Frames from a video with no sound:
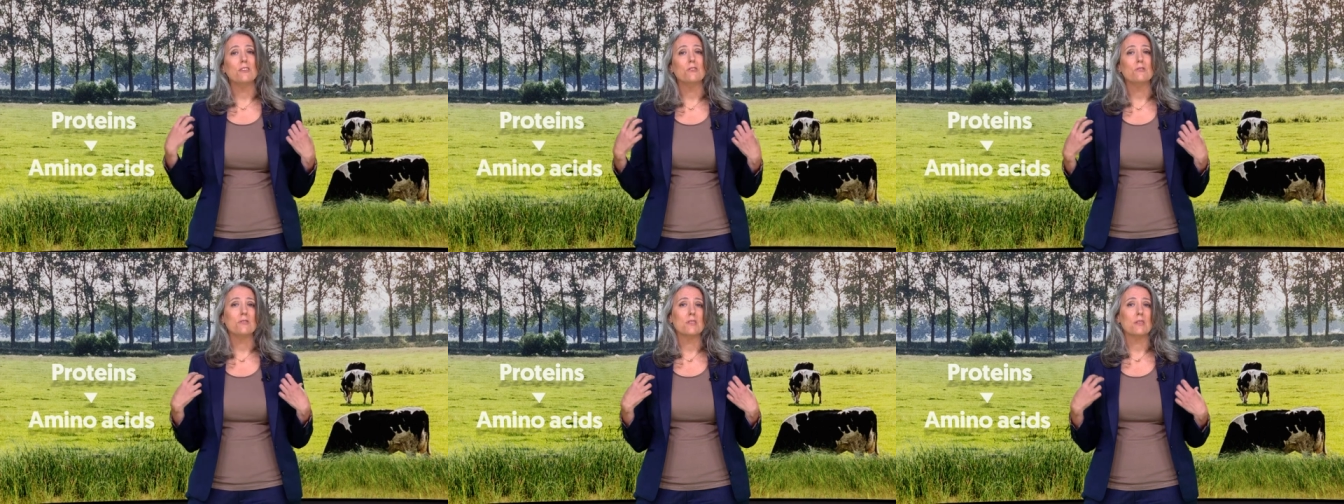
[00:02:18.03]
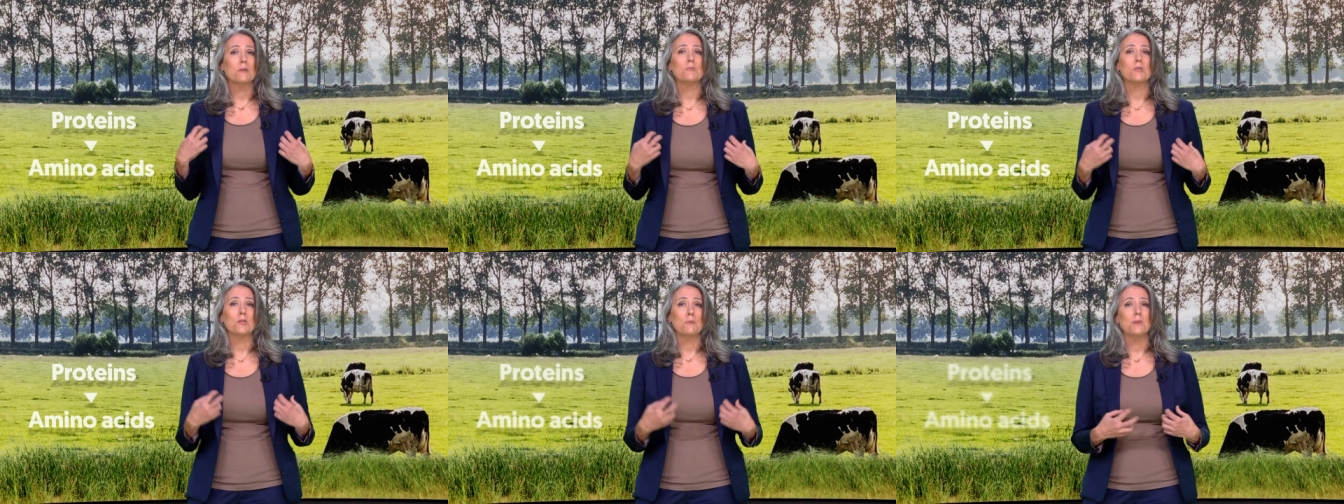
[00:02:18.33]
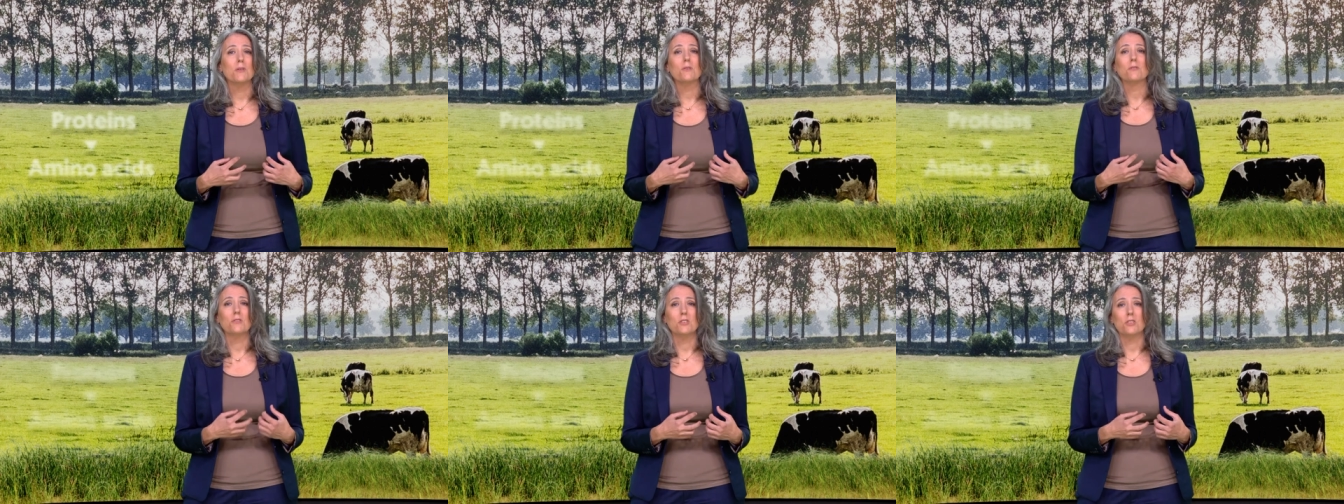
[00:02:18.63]
use them to
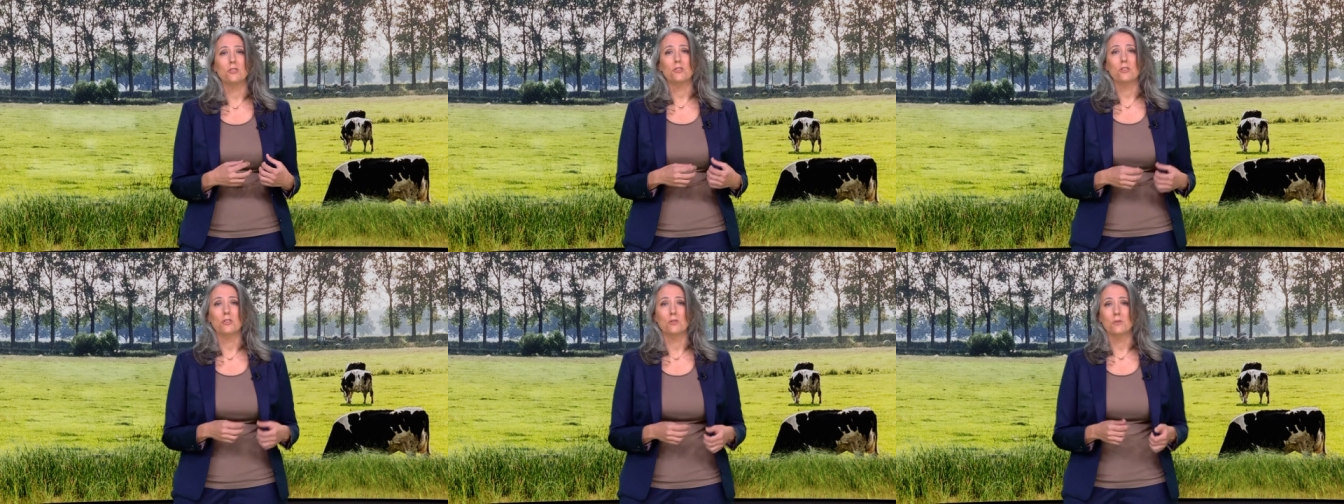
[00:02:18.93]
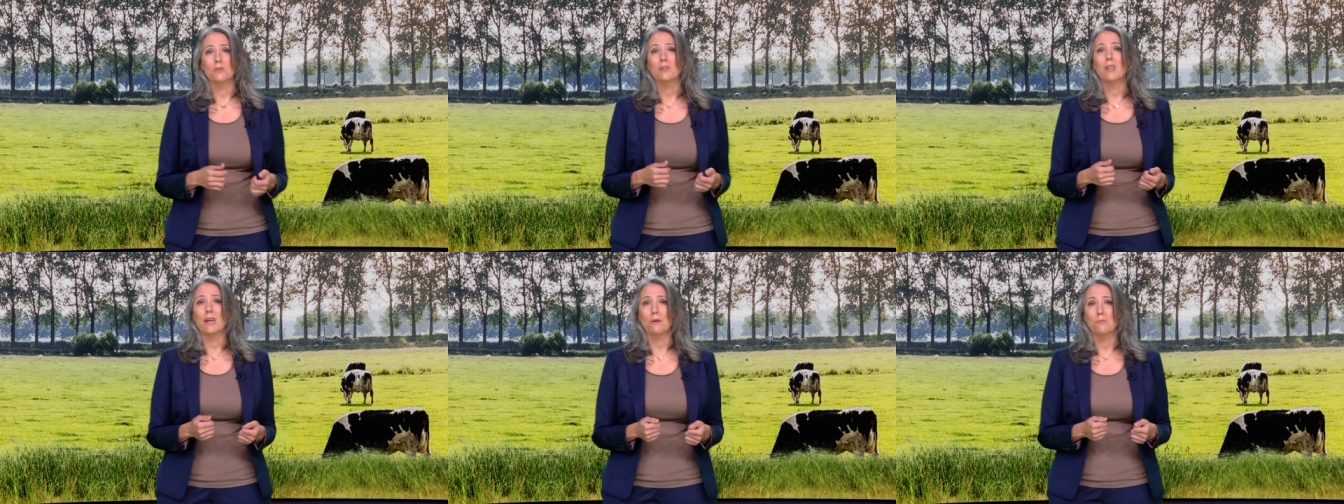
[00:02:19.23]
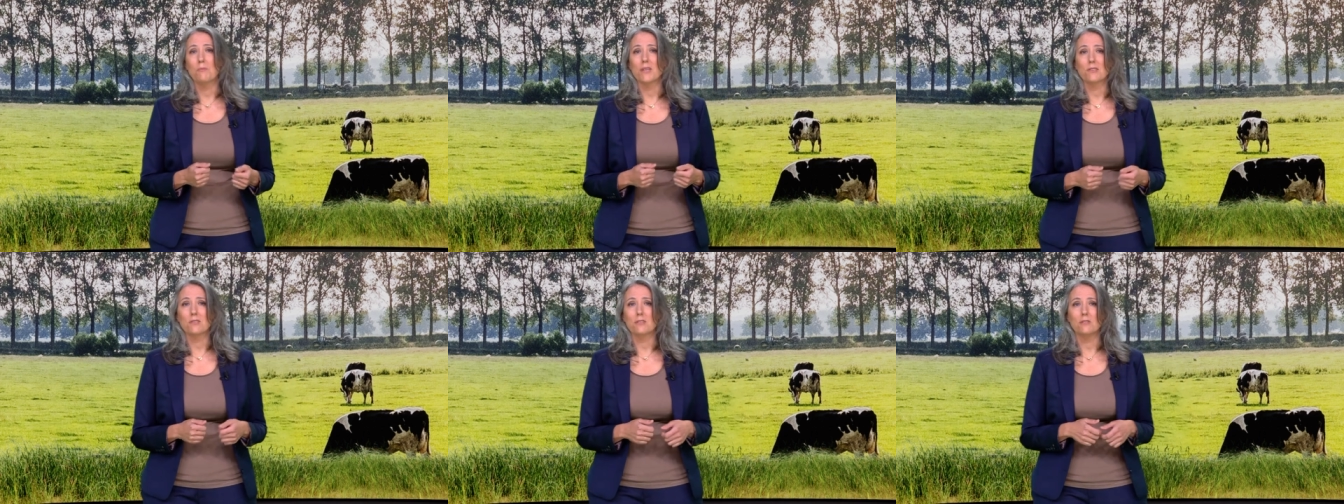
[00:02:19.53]
build tissue like
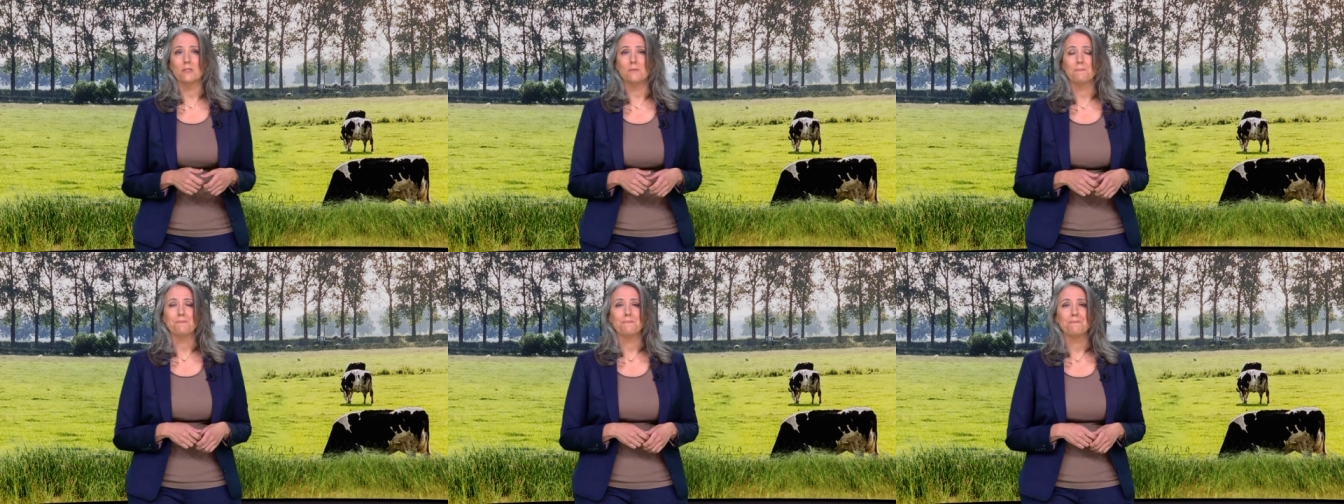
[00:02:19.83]
muscle.